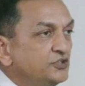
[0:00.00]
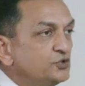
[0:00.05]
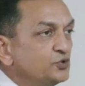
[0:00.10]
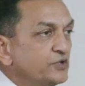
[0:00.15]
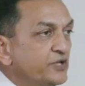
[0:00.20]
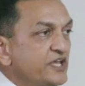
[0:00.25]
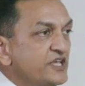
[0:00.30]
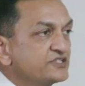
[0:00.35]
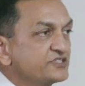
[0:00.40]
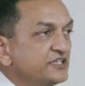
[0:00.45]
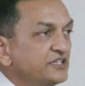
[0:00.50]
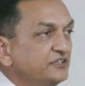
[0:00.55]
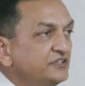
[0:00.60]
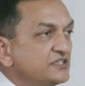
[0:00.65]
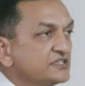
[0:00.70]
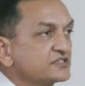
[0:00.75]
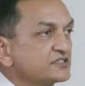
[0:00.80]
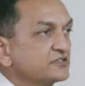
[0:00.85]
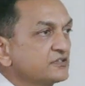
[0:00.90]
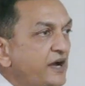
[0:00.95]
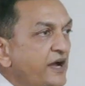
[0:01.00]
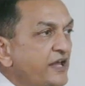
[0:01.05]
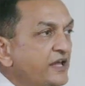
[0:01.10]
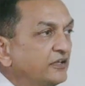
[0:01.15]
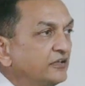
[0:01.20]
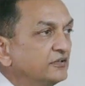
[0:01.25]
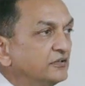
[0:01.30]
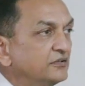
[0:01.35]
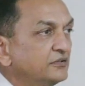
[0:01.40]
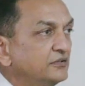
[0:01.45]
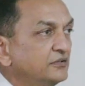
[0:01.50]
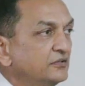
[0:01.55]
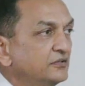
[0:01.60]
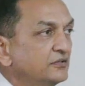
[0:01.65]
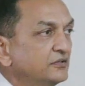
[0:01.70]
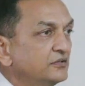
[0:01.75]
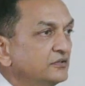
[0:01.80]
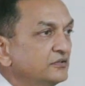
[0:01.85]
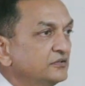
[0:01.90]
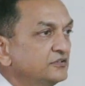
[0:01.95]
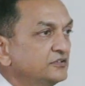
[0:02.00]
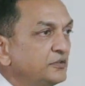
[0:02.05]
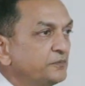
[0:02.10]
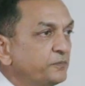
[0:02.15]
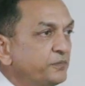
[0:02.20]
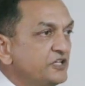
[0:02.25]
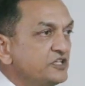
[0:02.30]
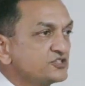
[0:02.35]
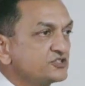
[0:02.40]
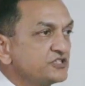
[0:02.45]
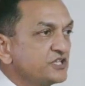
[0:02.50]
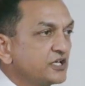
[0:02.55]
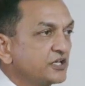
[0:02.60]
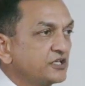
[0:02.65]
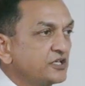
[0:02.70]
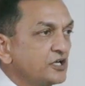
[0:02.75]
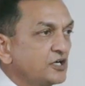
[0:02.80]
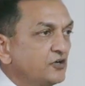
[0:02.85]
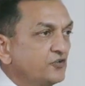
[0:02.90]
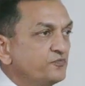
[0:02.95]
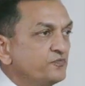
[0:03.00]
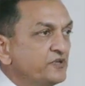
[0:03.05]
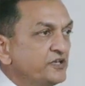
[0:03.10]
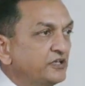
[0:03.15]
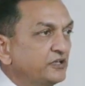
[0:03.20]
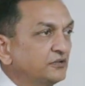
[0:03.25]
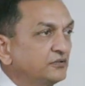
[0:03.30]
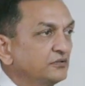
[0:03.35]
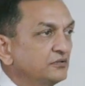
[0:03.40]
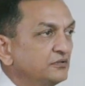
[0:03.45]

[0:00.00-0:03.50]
Today Sindh is crying that please take care of me.